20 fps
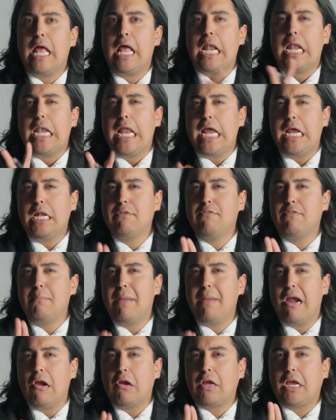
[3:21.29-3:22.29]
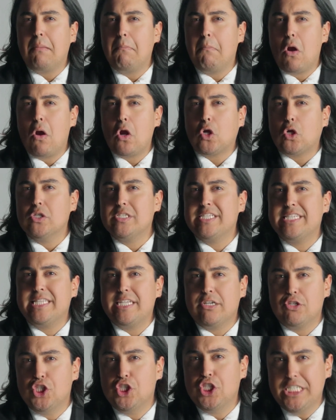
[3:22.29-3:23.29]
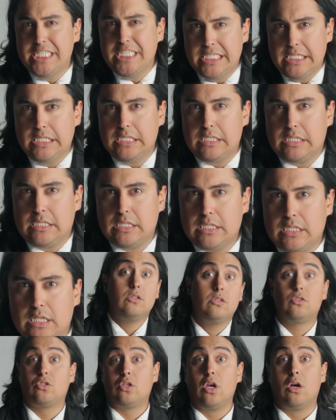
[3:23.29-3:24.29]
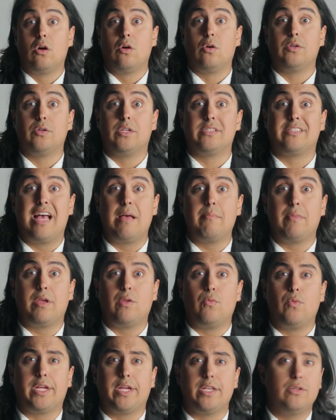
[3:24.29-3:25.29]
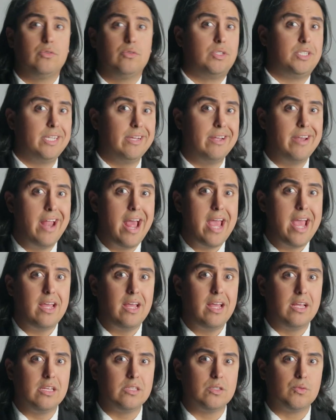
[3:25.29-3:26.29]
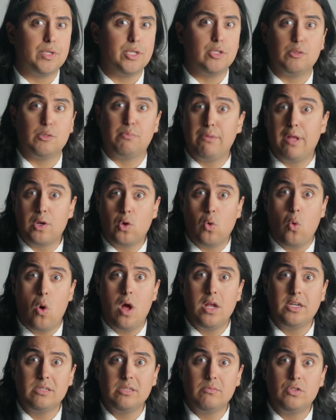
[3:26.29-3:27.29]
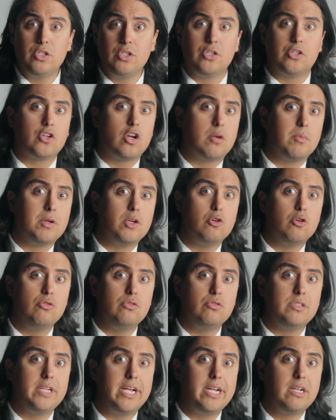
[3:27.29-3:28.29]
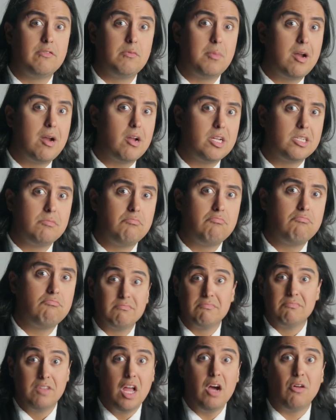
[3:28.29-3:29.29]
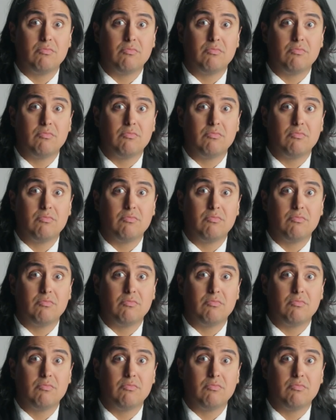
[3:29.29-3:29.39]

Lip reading: Native American markers in their genes. So does that mean we can use DNA as we use blood quantum to determine who's Native American? No.